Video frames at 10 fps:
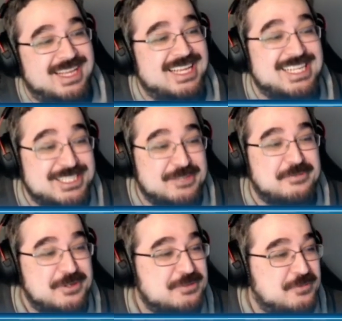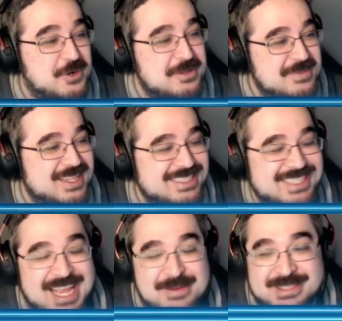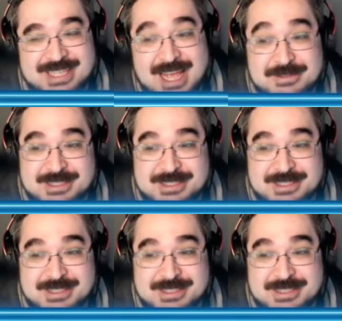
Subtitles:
It's the first 40 minutes of the game. I was like, I have to